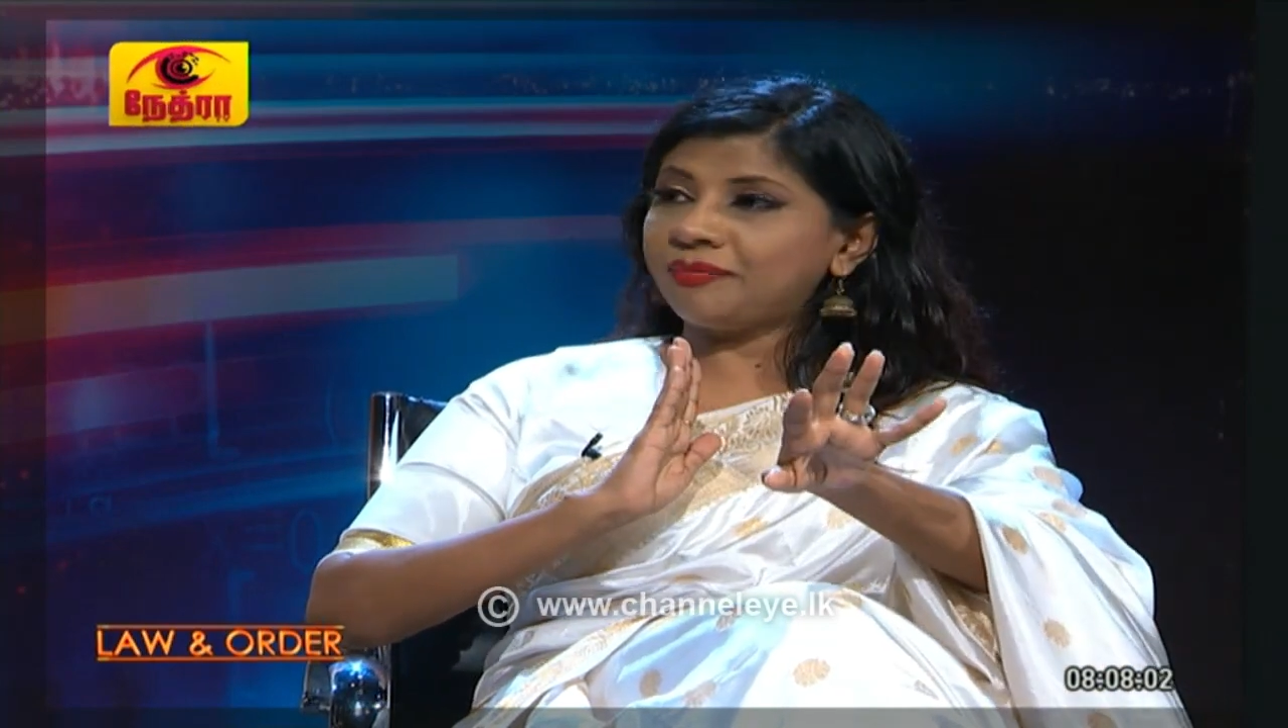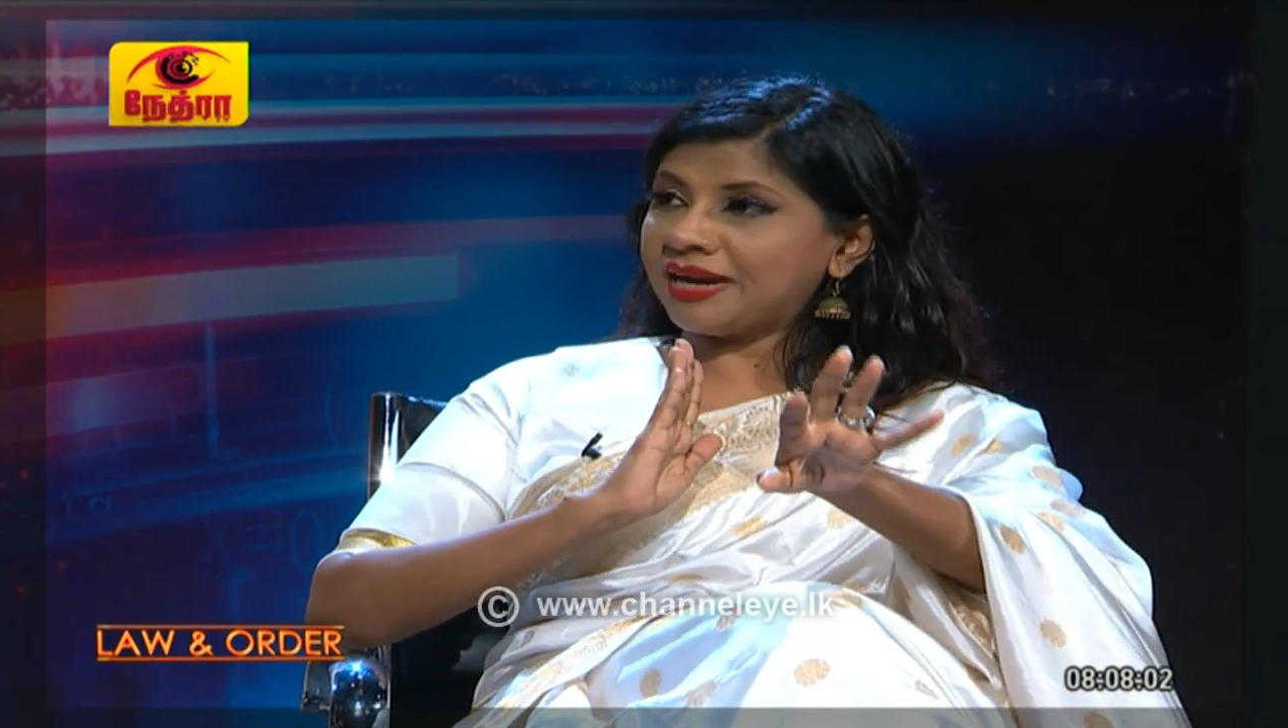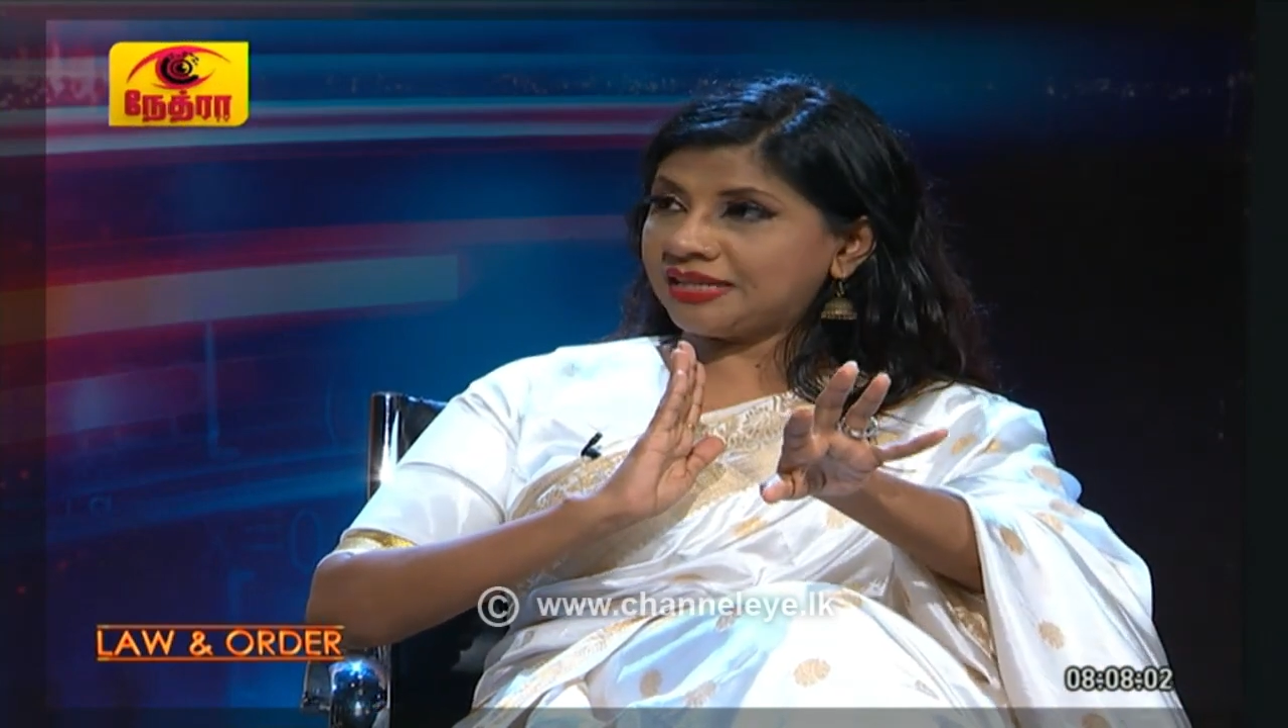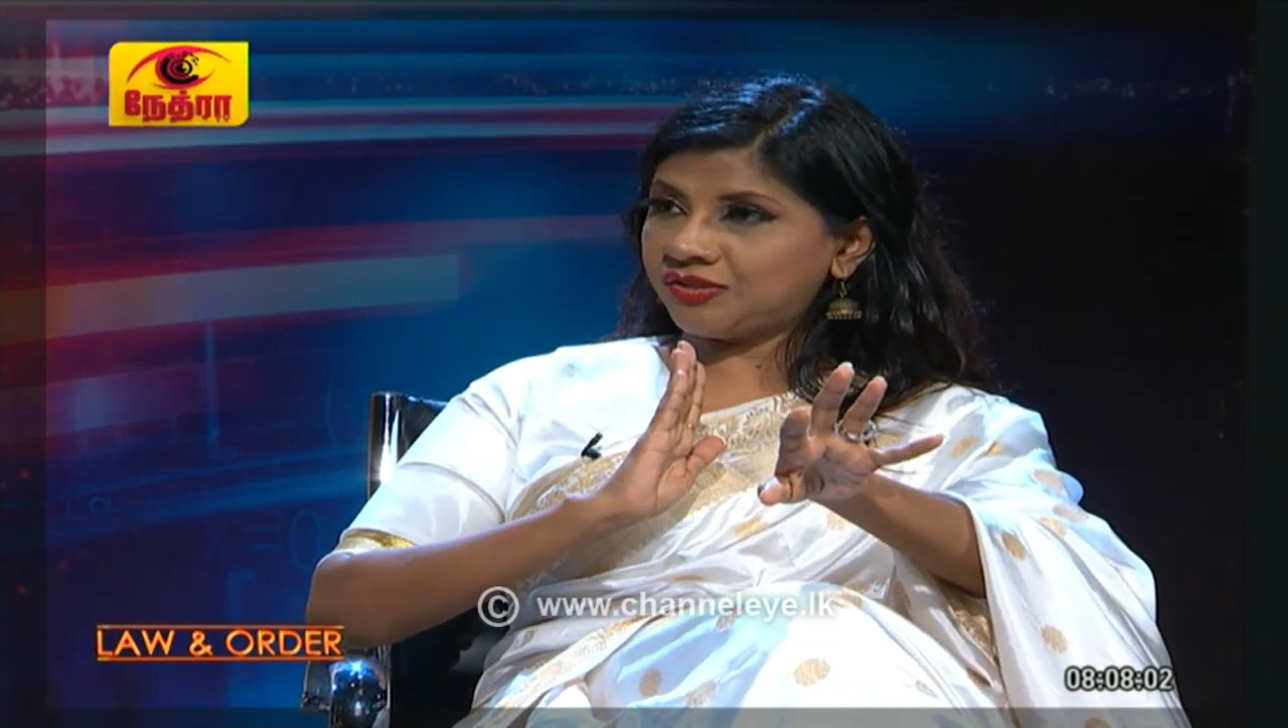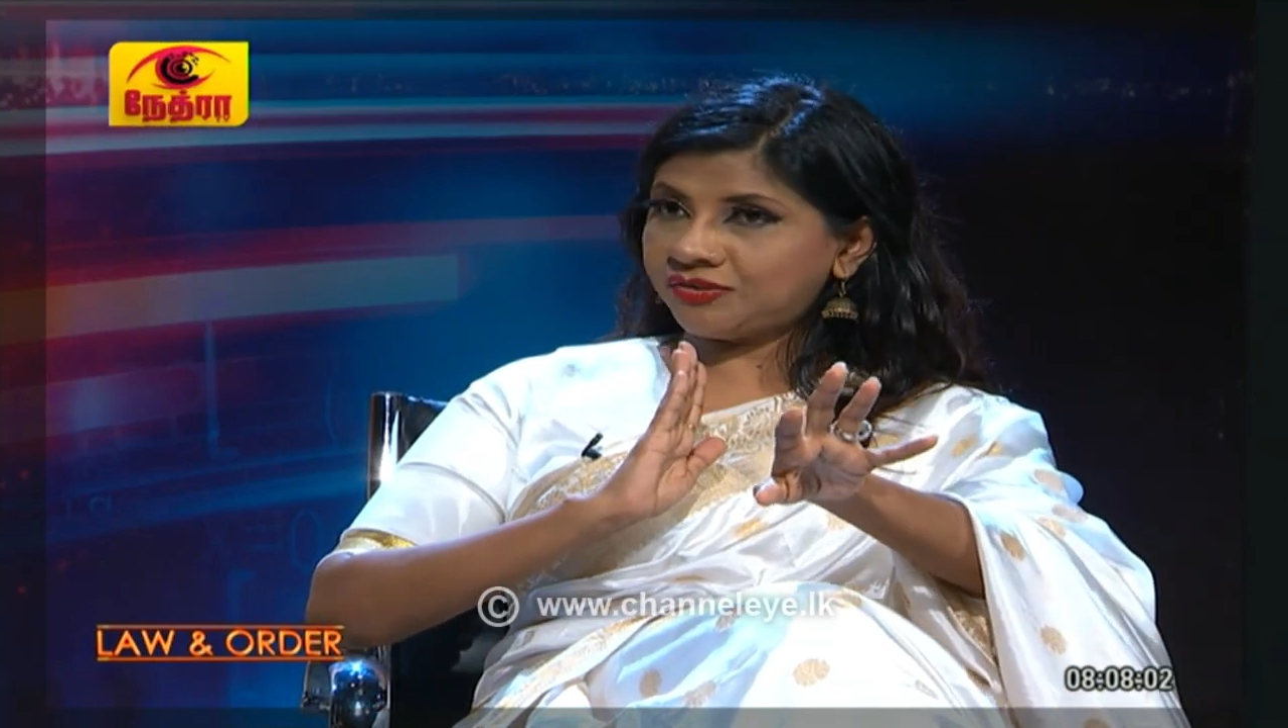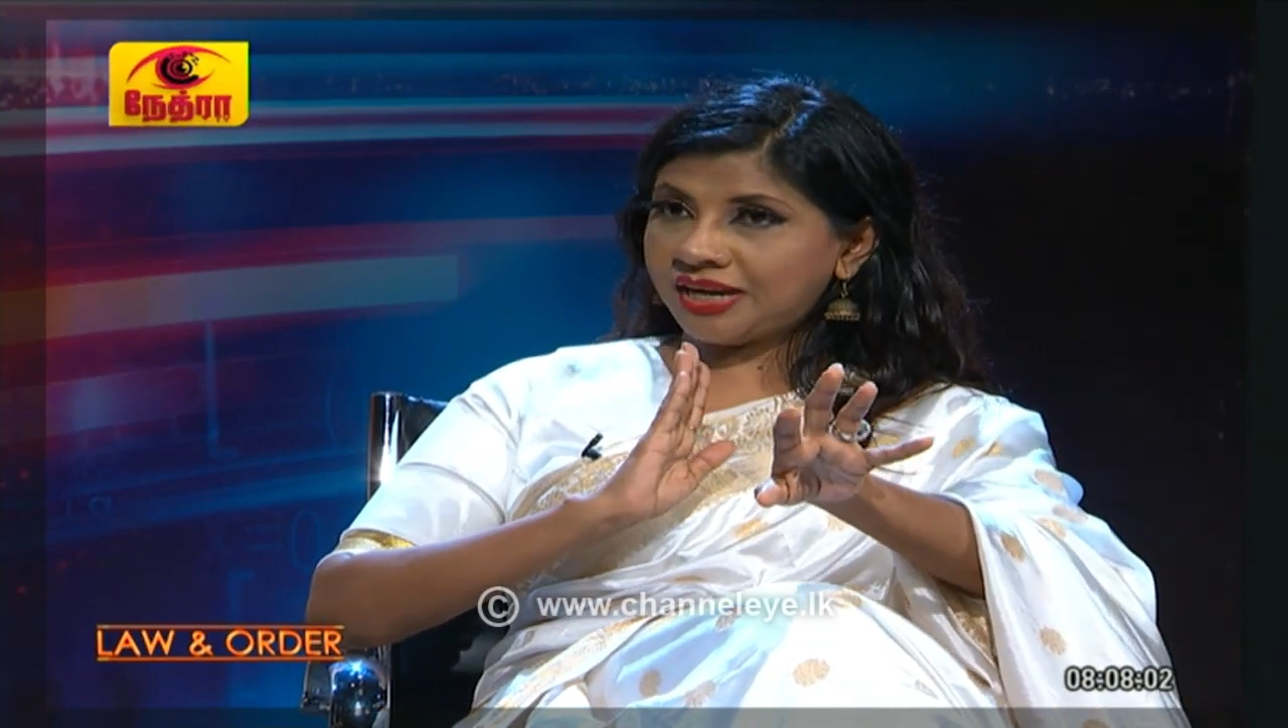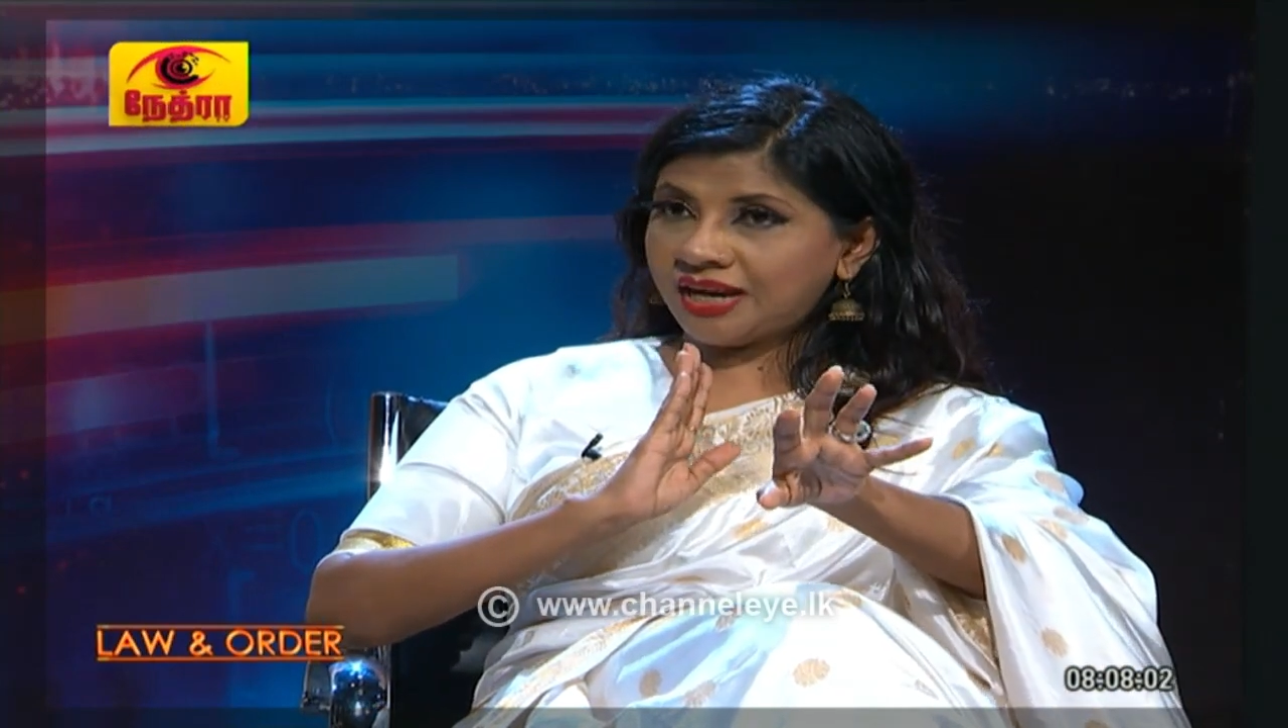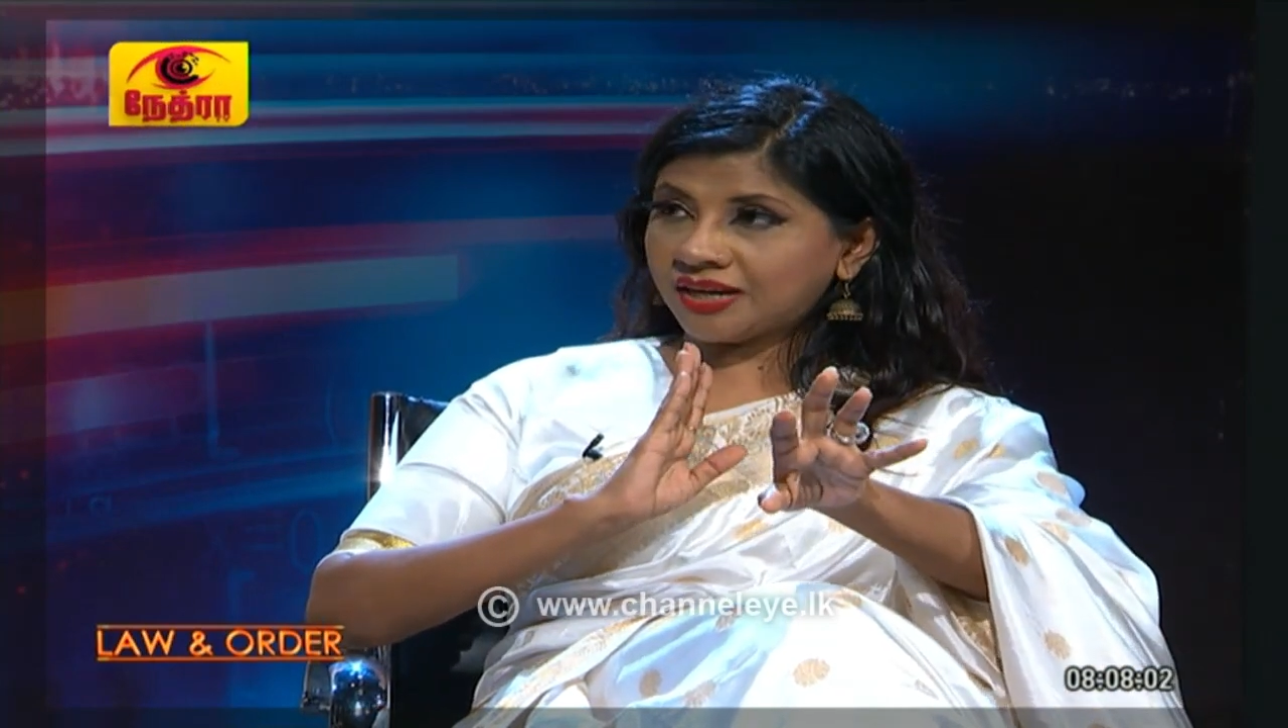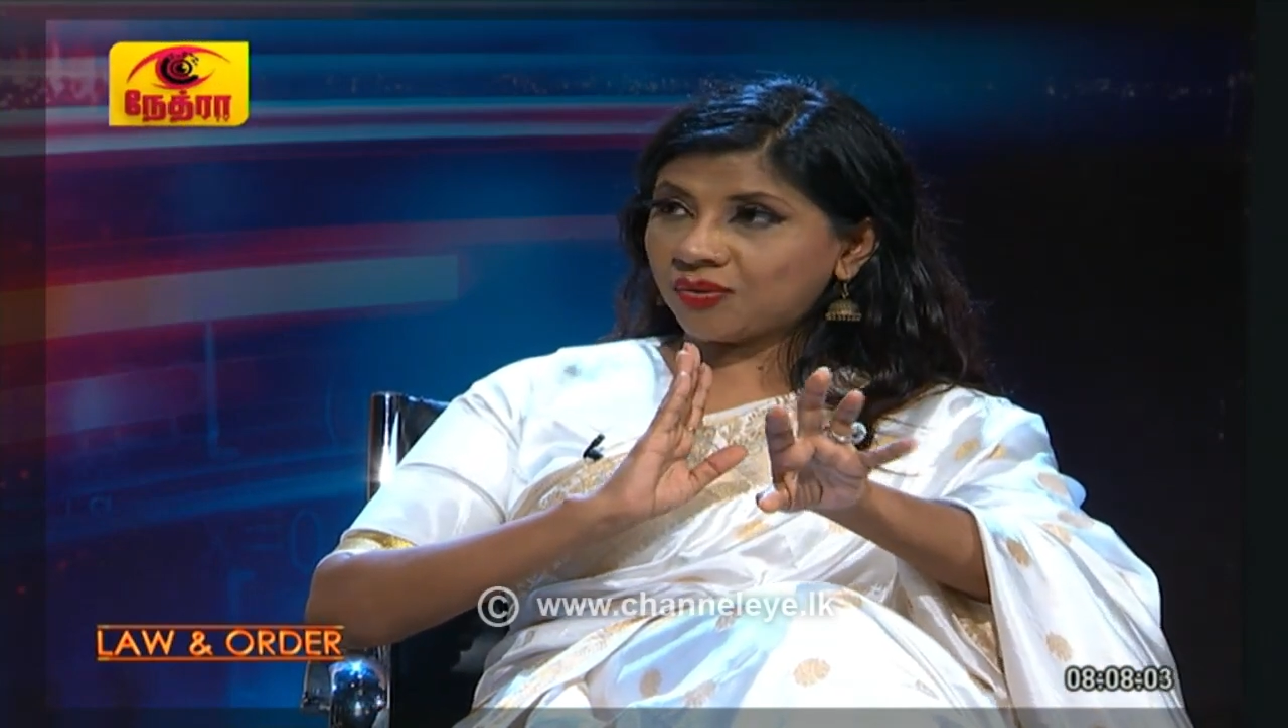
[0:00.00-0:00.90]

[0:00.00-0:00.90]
magistrate